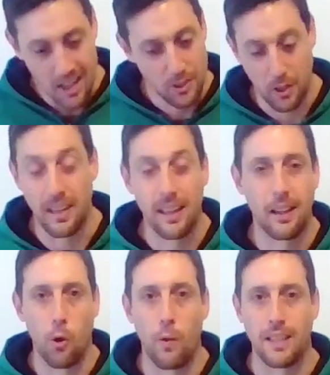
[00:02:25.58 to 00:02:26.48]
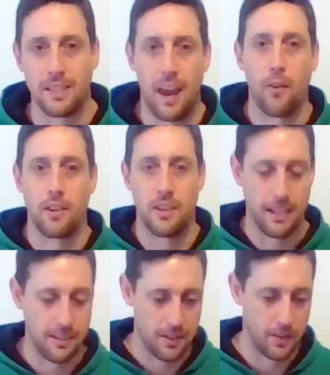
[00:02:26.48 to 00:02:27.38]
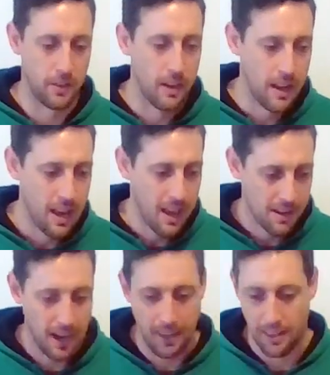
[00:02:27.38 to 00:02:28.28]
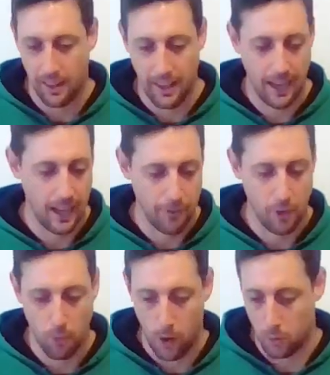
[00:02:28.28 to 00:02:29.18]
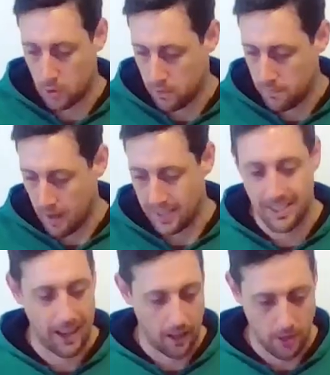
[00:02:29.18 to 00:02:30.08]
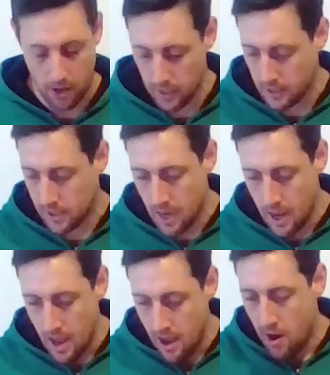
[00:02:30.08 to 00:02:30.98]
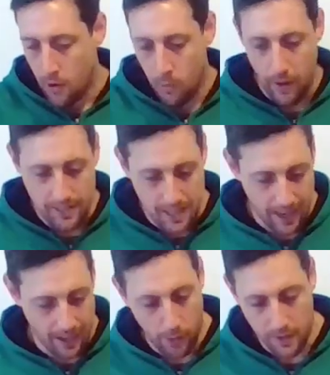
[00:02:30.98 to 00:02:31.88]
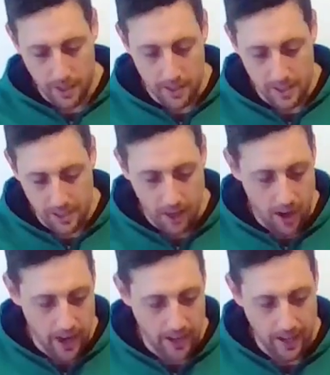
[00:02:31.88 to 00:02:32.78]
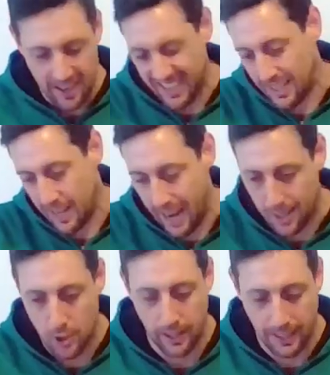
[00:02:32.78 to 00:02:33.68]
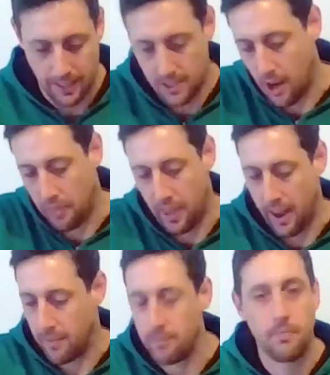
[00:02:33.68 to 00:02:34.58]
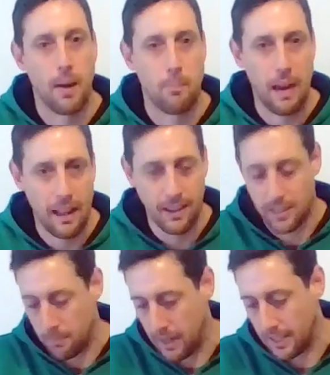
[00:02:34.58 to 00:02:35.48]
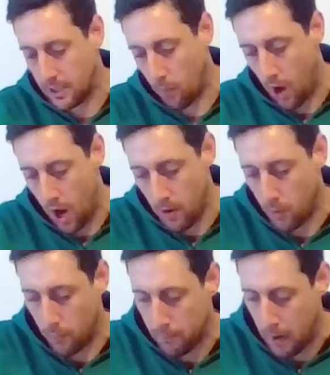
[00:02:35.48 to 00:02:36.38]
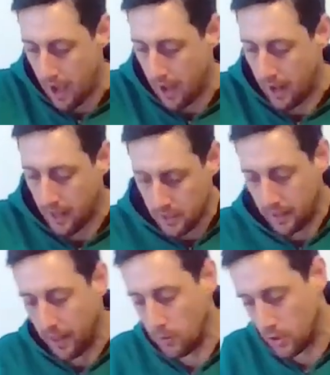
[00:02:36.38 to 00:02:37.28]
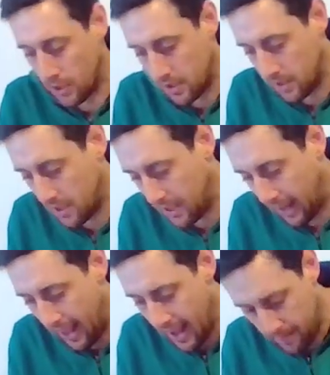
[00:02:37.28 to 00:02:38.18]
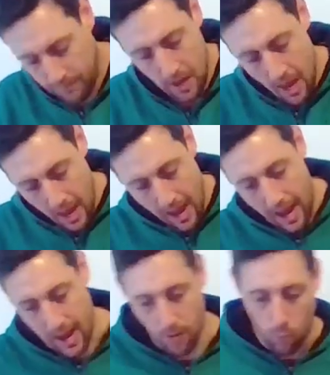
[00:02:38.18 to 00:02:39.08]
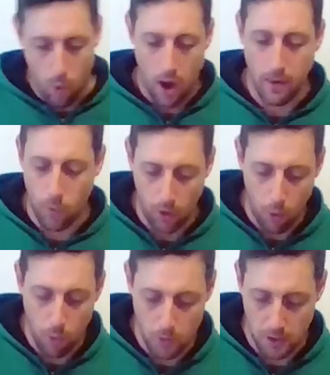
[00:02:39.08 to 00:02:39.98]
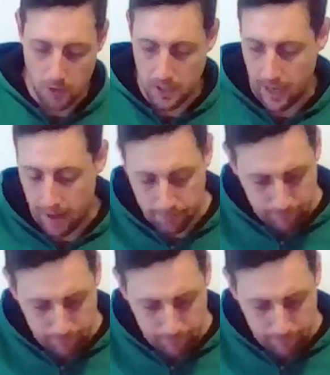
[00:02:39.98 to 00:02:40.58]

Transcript: So you're nearly always guaranteed to take the lead if you roll a second dice. Red's then going to decide, actually it's not that appealing to me, so I will pass and they'll just sit out, and white will also sit out.